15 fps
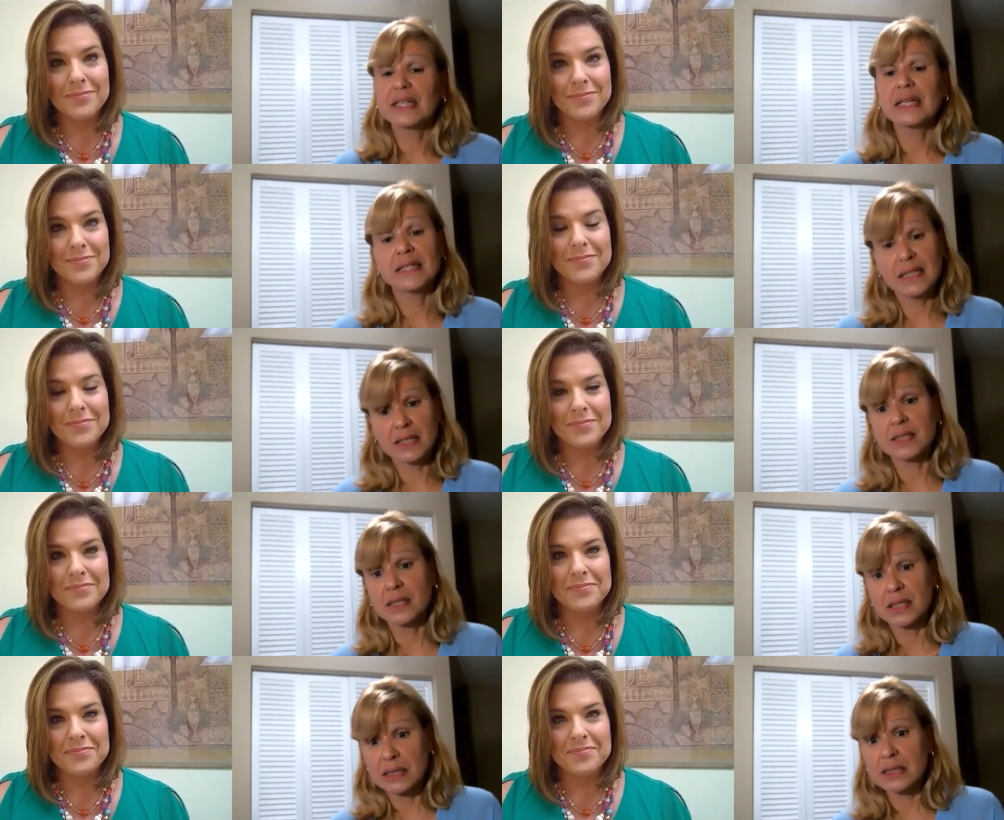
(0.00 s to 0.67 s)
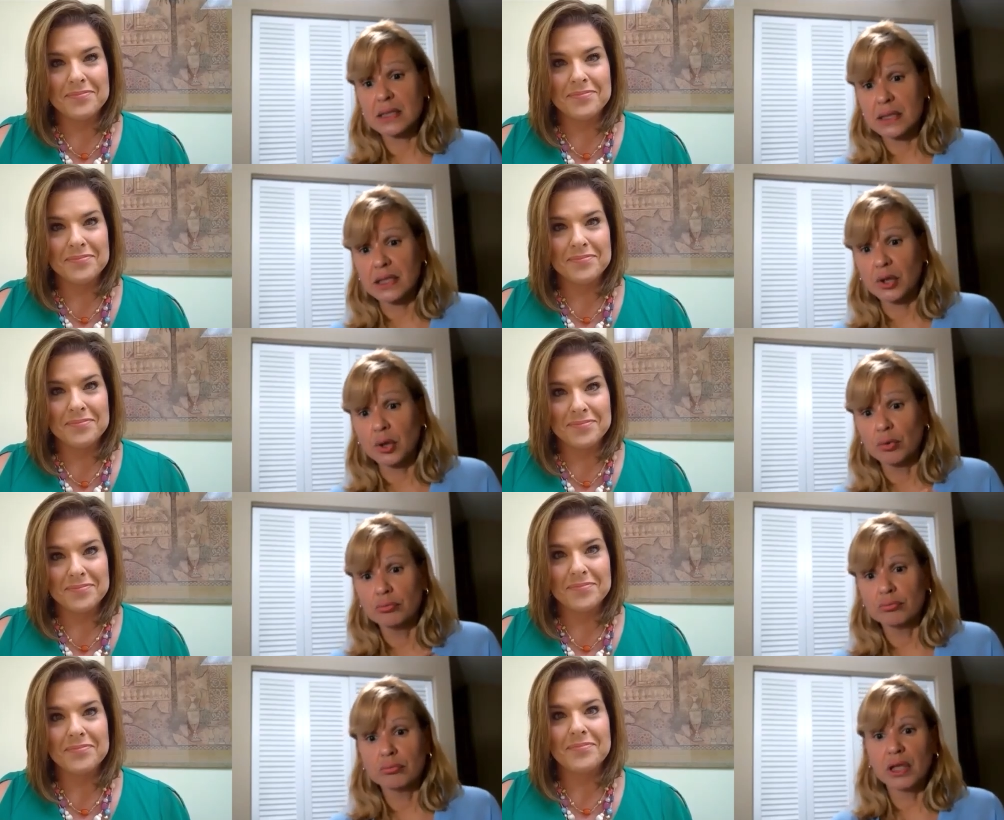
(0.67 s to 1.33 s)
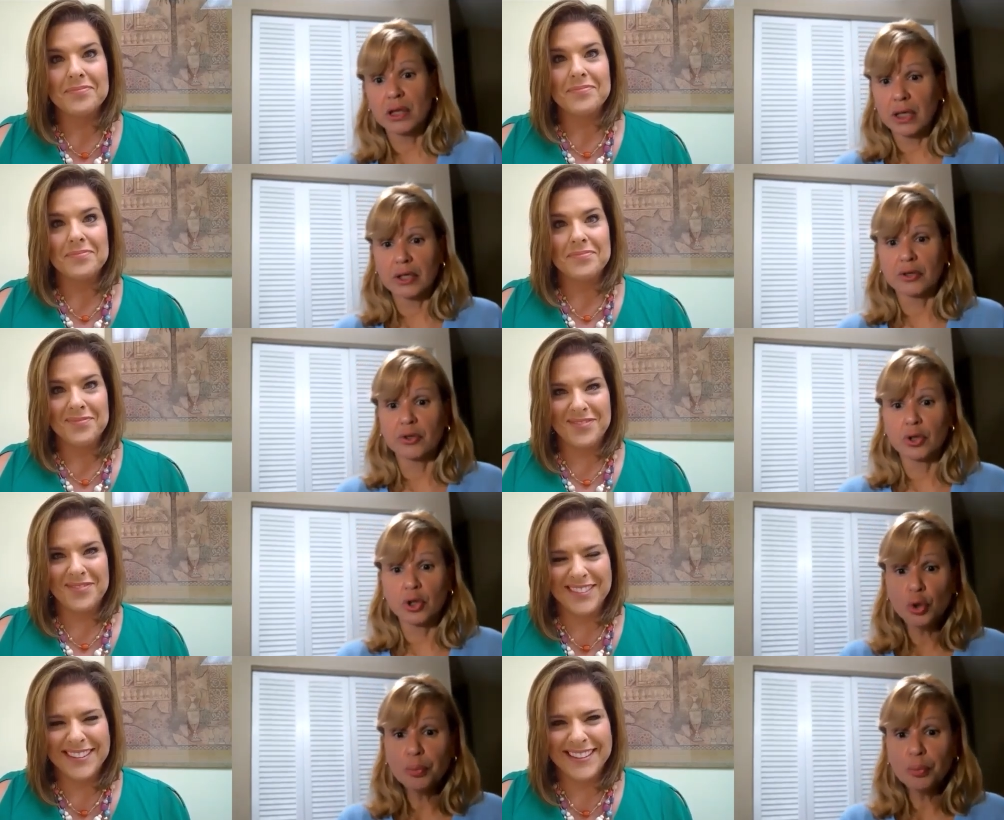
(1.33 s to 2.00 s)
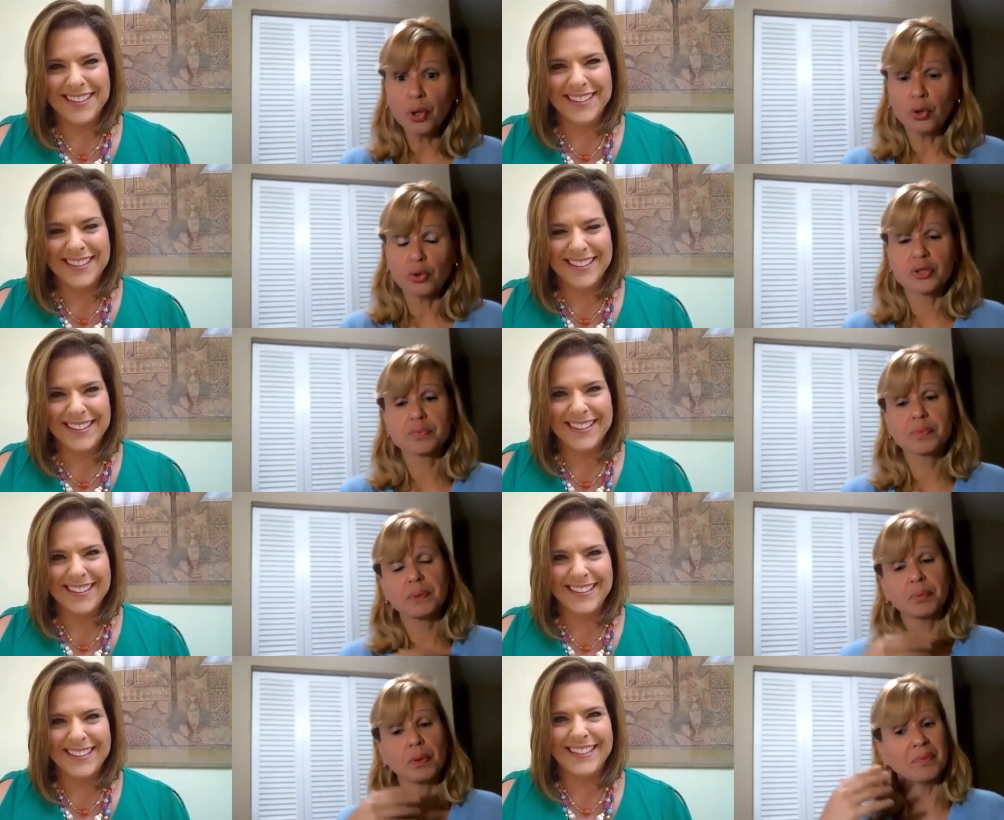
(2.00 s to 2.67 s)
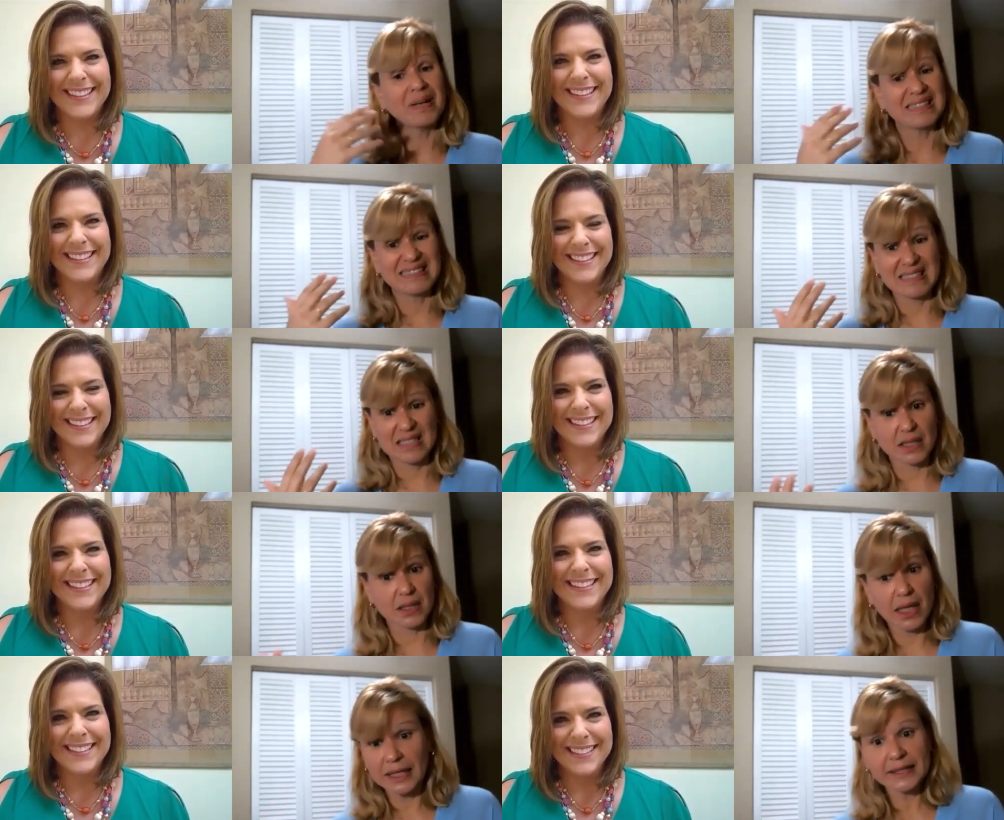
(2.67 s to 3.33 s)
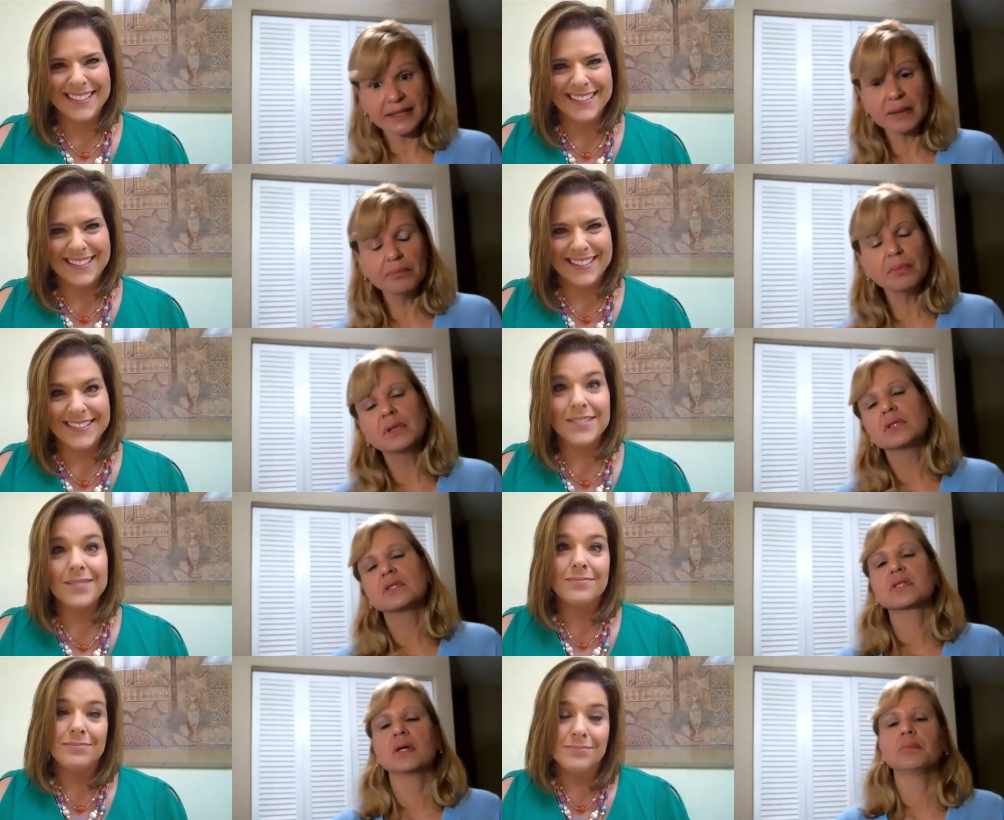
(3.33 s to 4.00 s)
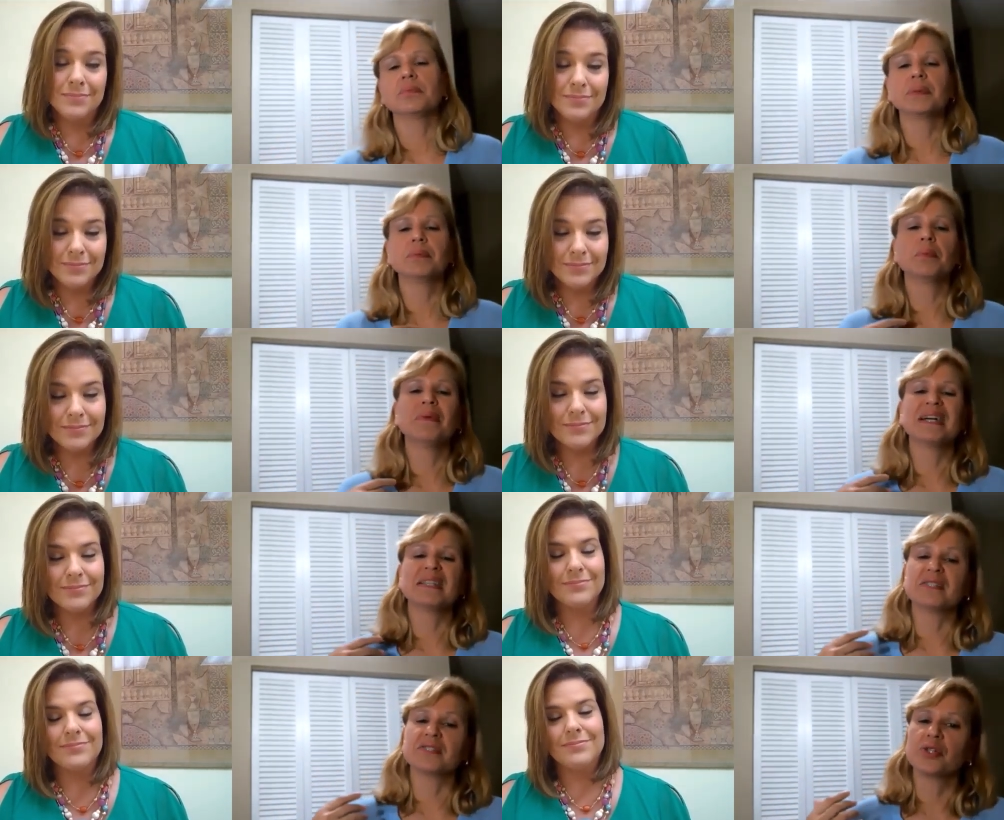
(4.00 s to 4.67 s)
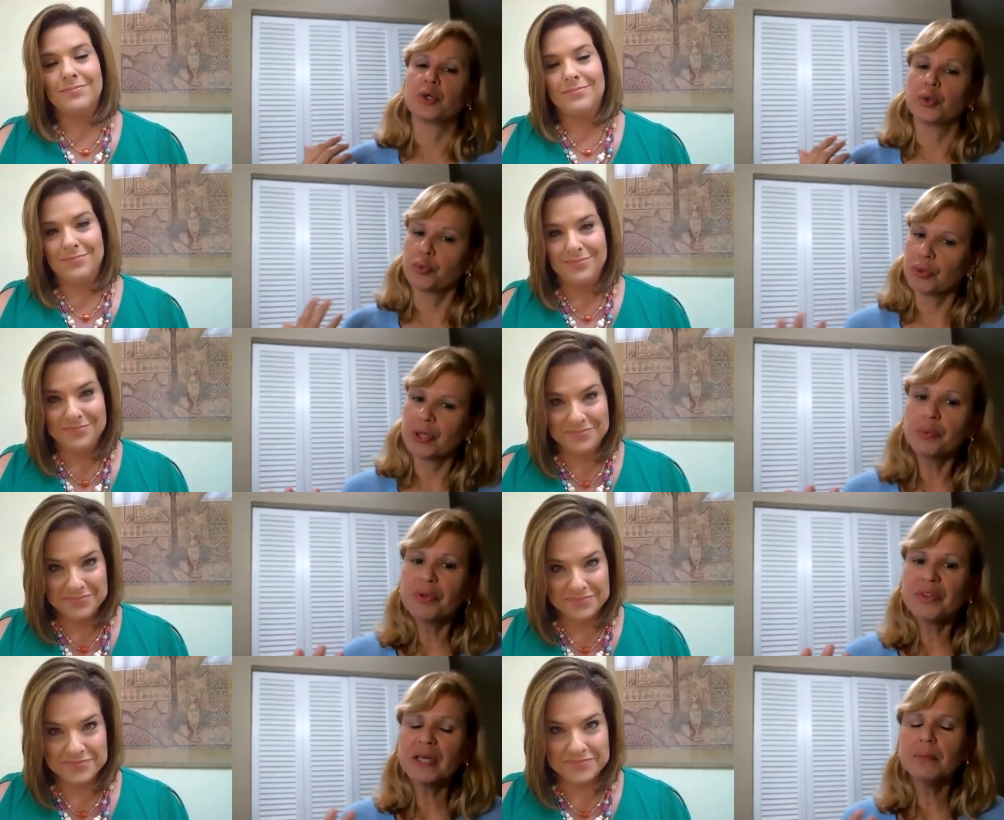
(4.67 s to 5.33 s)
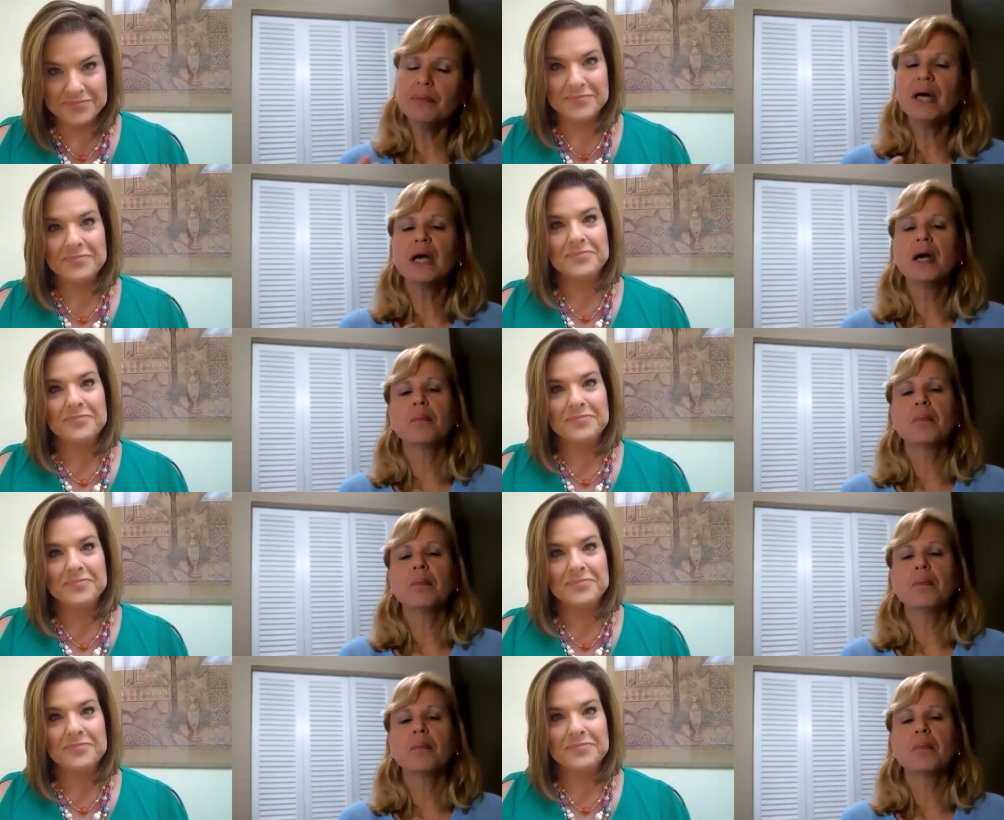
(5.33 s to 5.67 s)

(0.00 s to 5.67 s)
Speaker 1: And yes, it is legal. A lot of the loopholes, people might dislike them. Some people might disagree with them,